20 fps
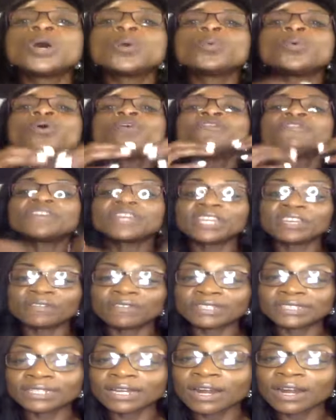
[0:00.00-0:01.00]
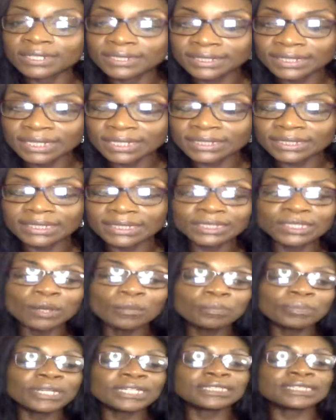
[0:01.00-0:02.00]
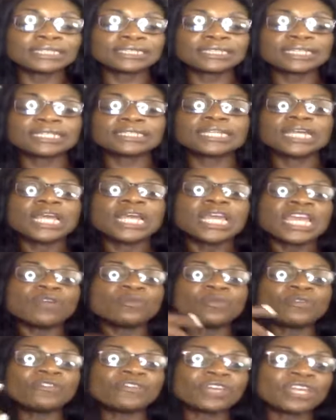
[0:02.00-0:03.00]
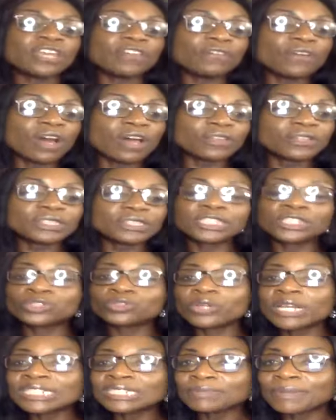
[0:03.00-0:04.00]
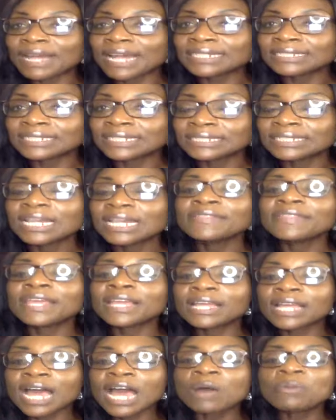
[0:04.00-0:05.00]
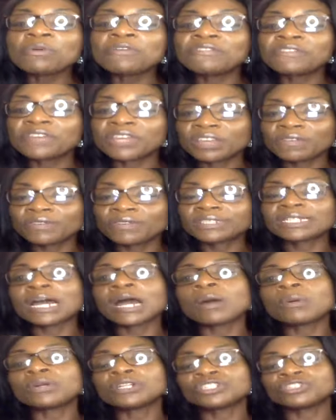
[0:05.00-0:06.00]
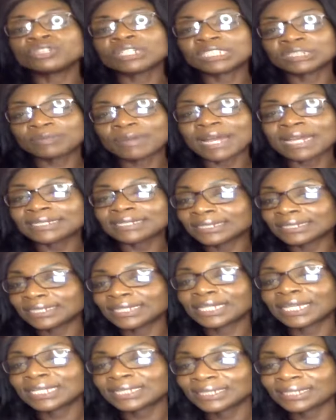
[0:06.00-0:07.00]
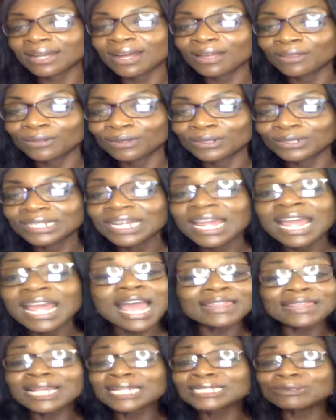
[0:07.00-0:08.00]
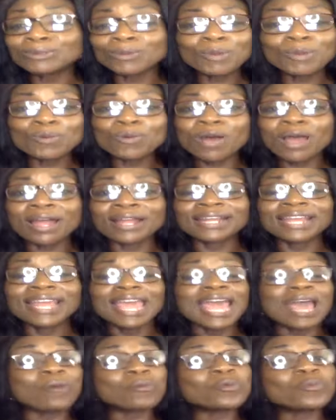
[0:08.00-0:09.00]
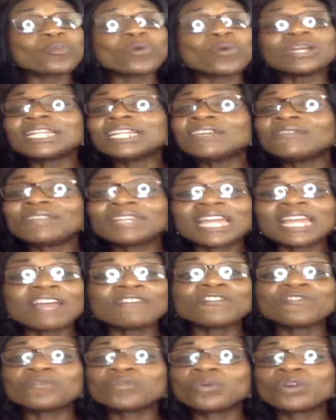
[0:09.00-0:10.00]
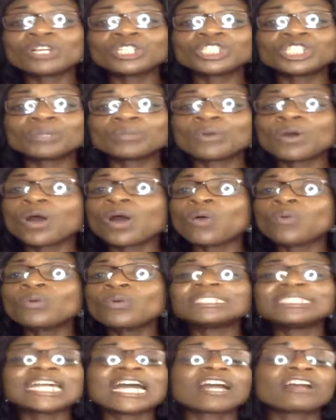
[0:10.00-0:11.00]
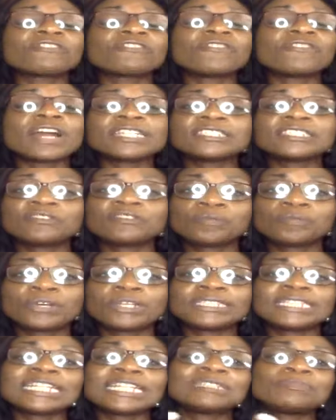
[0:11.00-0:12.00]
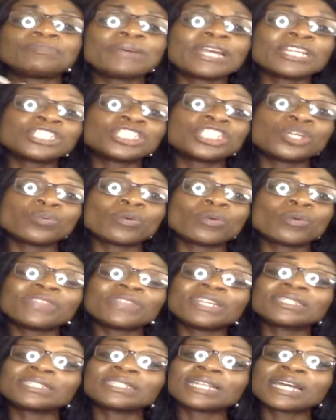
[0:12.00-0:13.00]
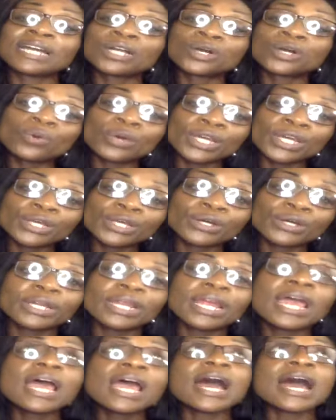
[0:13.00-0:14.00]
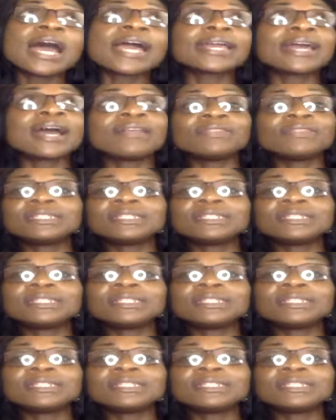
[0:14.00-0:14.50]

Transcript: won't forgive us our sins. In some places, says, if we forgive others their trespasses, then God will forgive us our trespasses against others. And that's what we want. And we want to live a life of worship, always sacrifice of praise, especially when things are not going good. I got